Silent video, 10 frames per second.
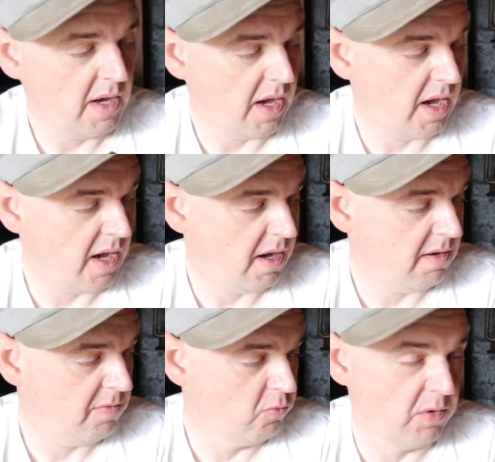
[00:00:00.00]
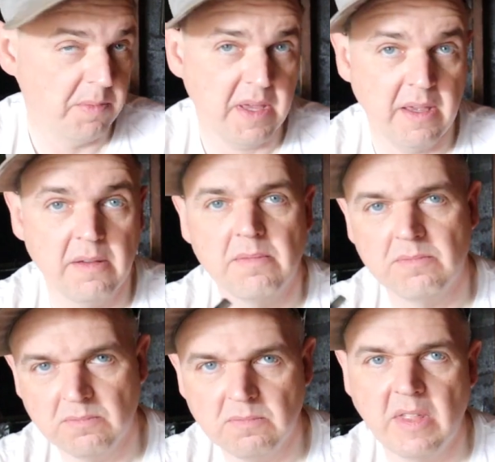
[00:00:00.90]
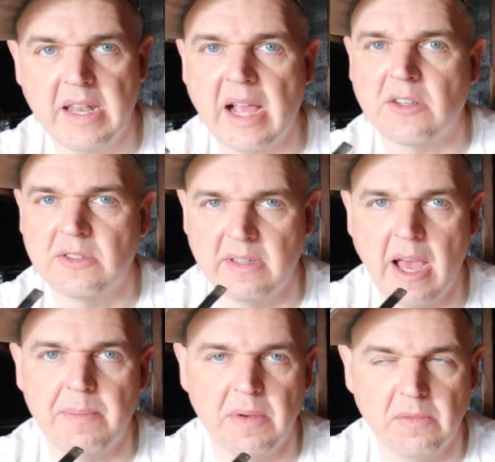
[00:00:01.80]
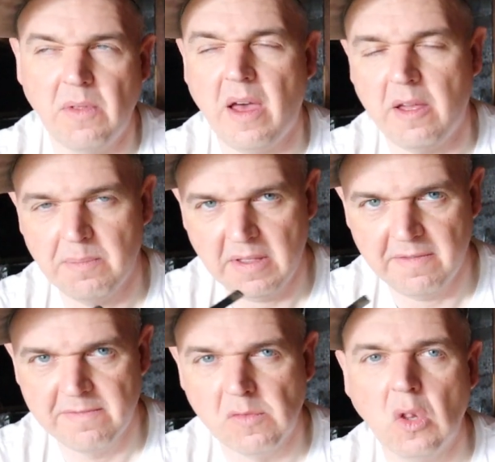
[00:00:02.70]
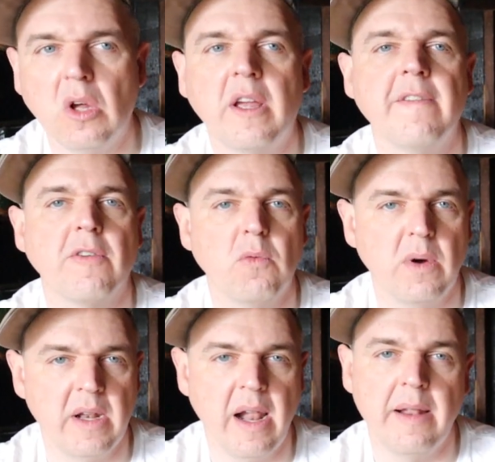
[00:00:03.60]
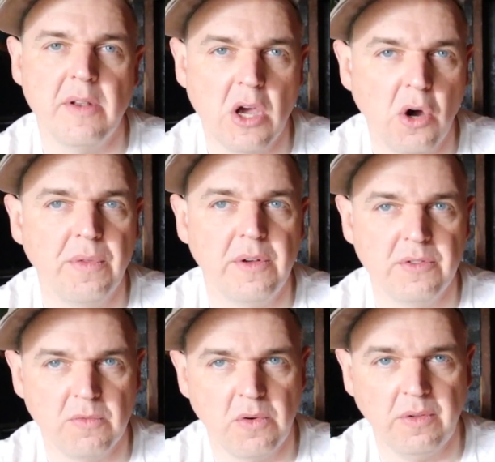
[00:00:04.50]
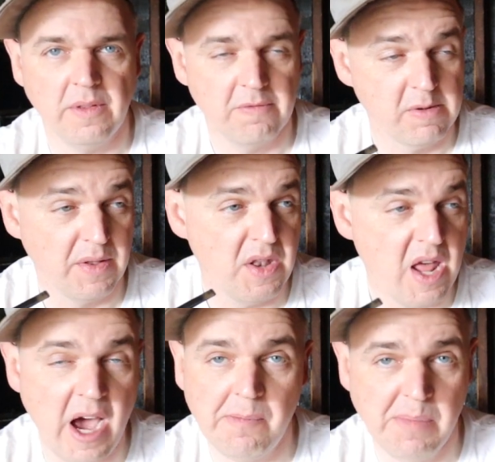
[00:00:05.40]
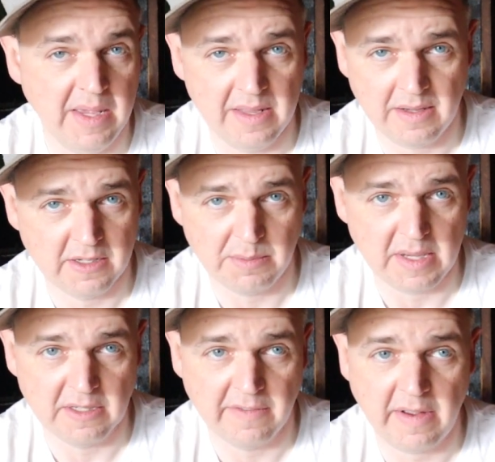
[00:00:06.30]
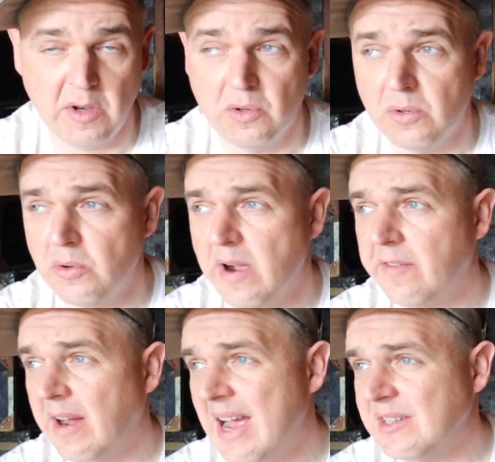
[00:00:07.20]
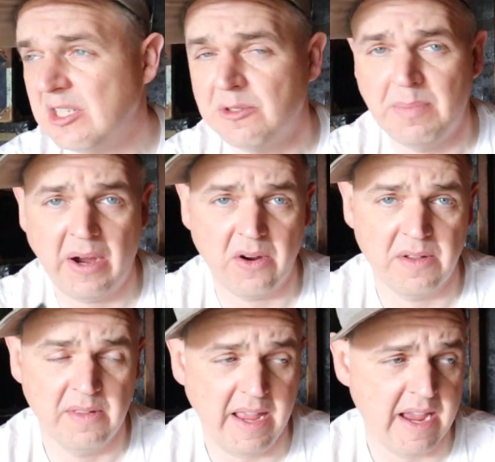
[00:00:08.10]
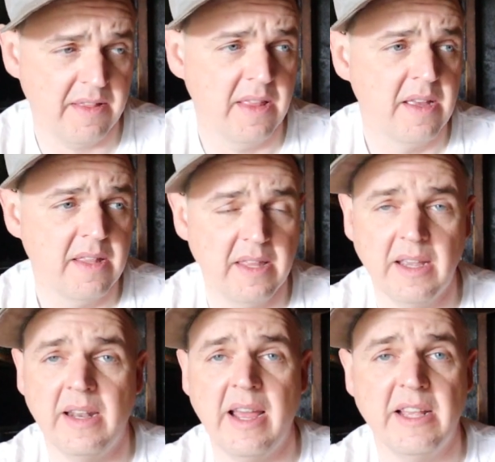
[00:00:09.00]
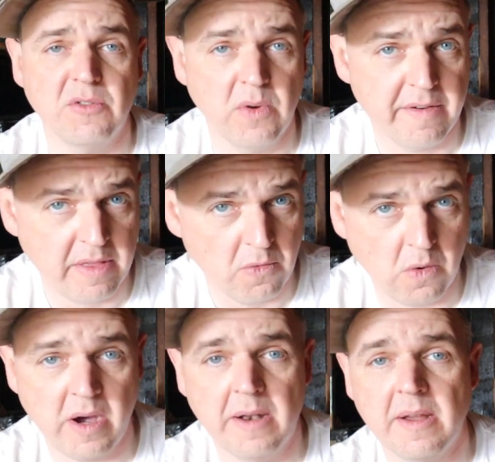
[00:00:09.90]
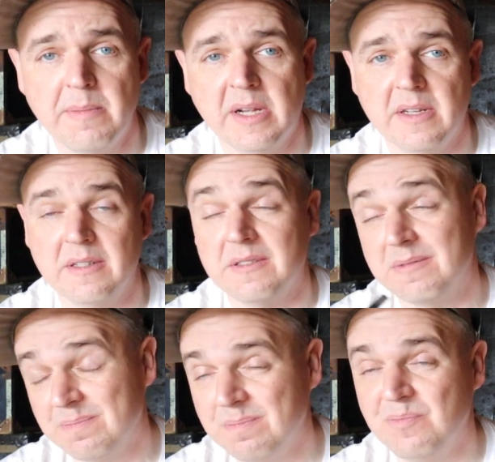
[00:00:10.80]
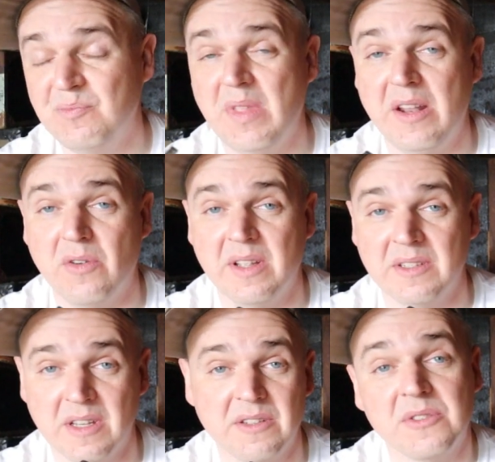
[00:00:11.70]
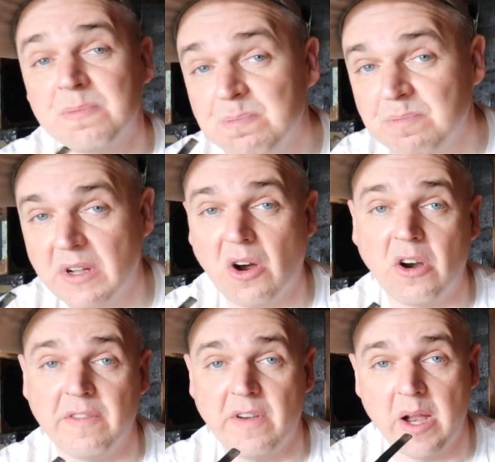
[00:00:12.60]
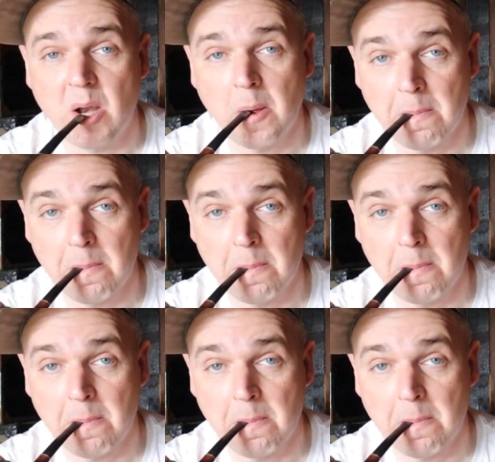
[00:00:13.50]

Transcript: uh, will be the next step. I'll be looking for one, and I know those will will not be inexpensive. I know whoever has a spare on hand, they can ask whatever they want because they don't exist. They're hard to find.